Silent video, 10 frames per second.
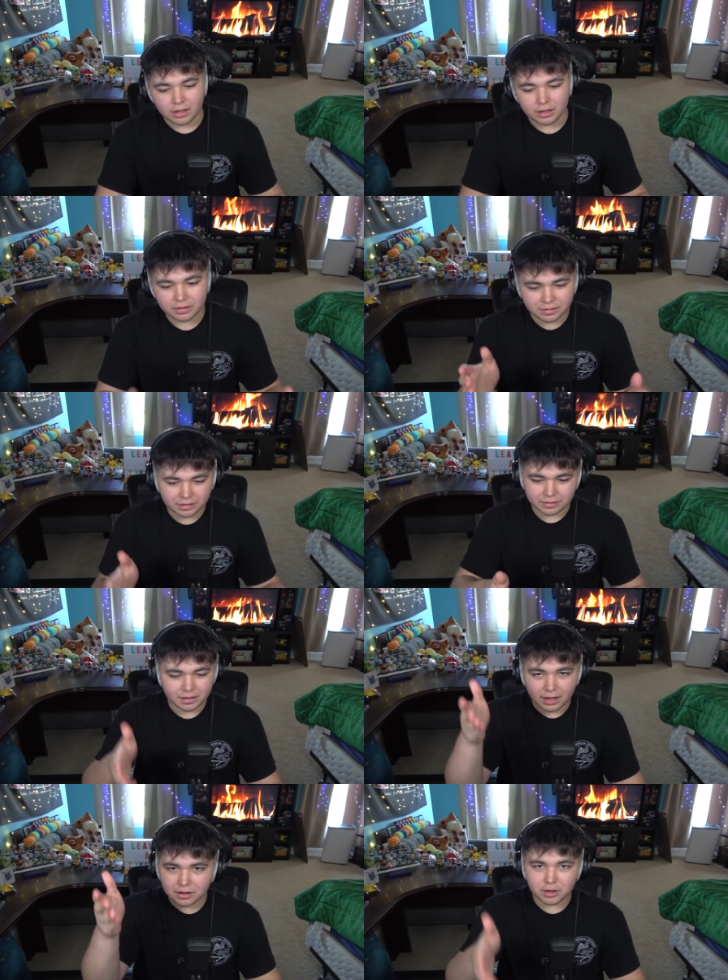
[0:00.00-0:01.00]
It's
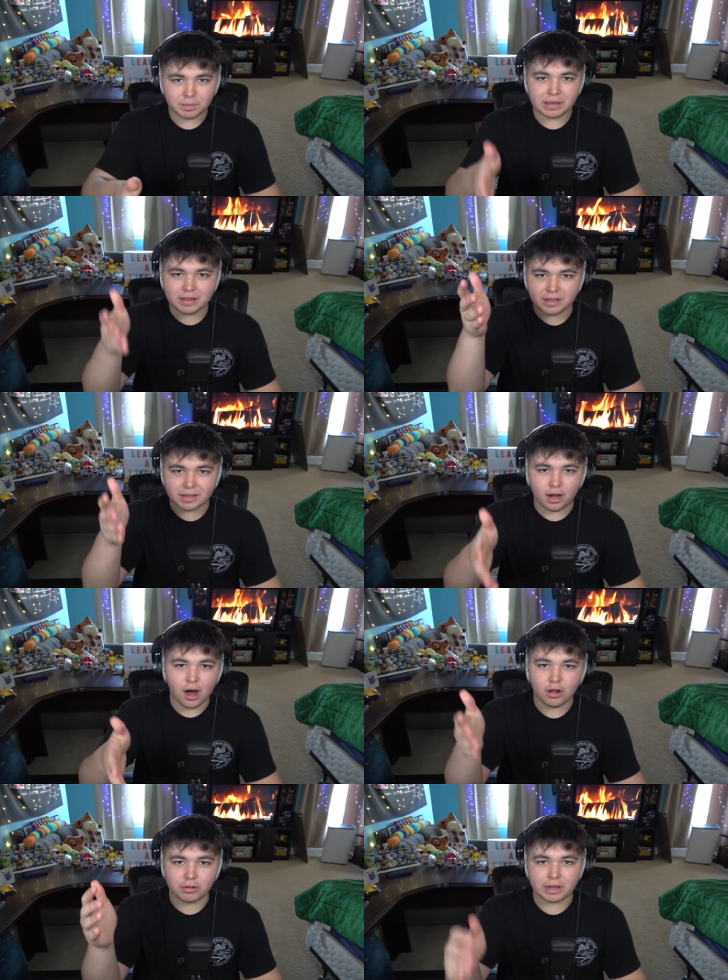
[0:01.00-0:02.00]
not gonna be like a
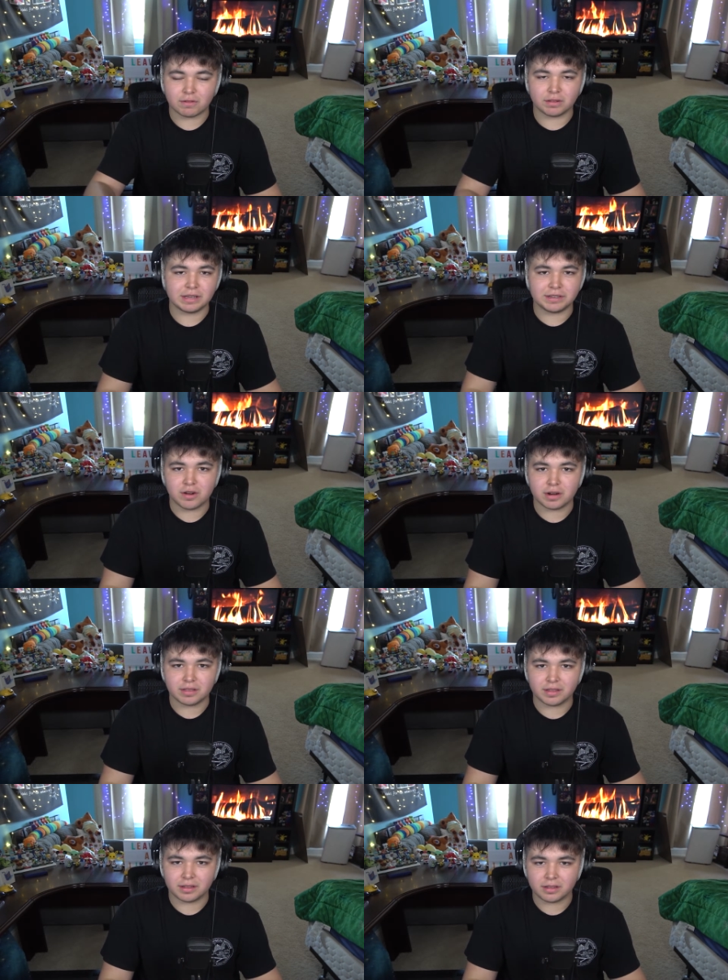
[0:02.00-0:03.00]
holiday release or
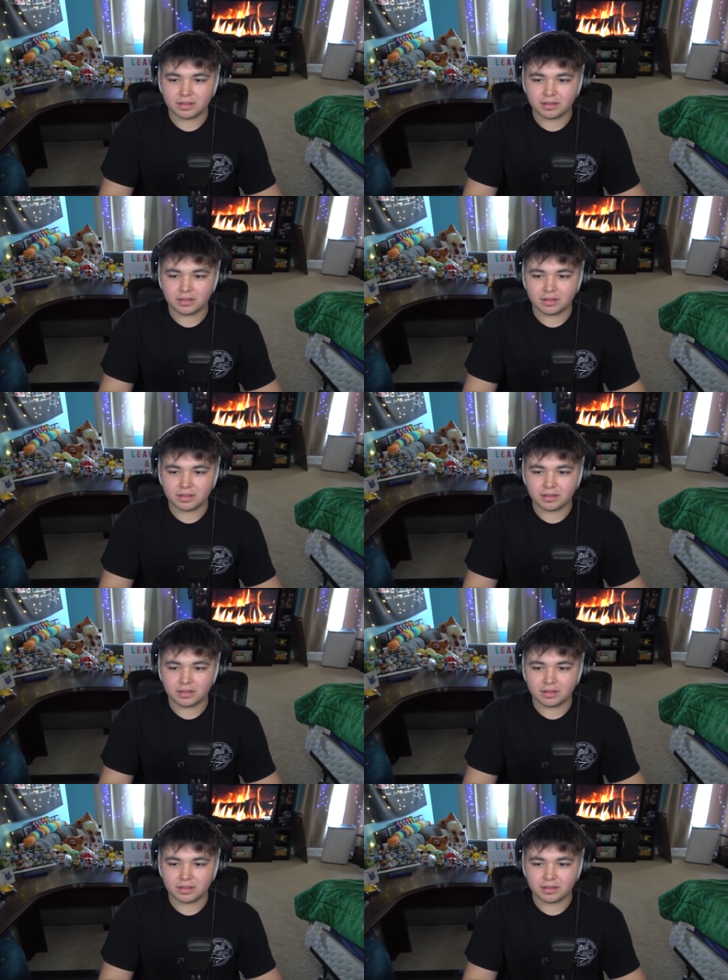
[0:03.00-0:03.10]
anything.